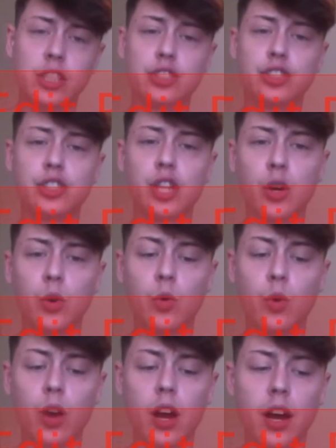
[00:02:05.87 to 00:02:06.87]

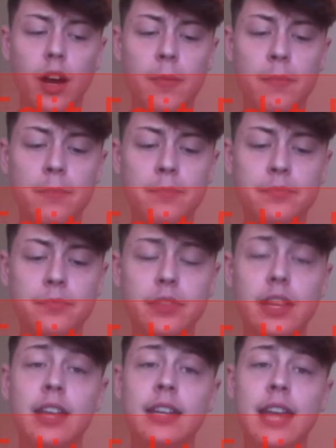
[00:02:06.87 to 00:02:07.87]
So
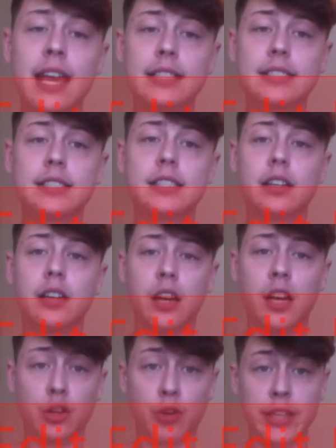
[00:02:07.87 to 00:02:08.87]
next
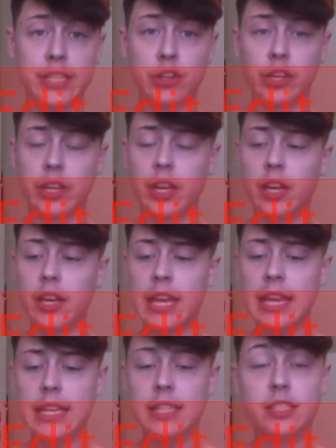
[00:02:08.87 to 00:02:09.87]
criteria
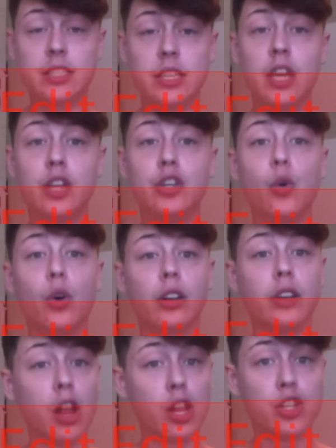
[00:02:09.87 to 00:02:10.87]
is your
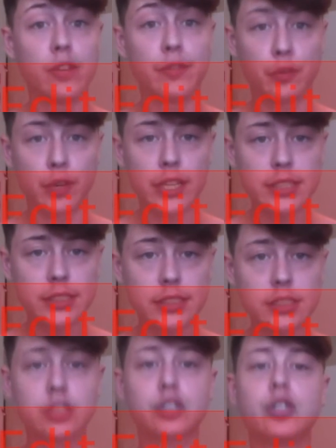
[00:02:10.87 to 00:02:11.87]
knowledge of the
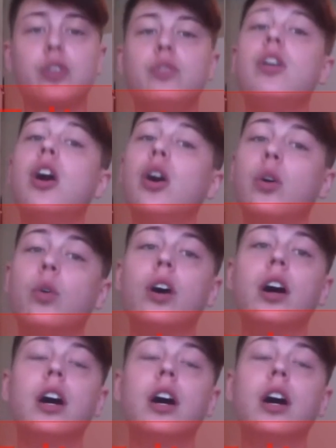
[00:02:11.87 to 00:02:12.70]
risks. So you know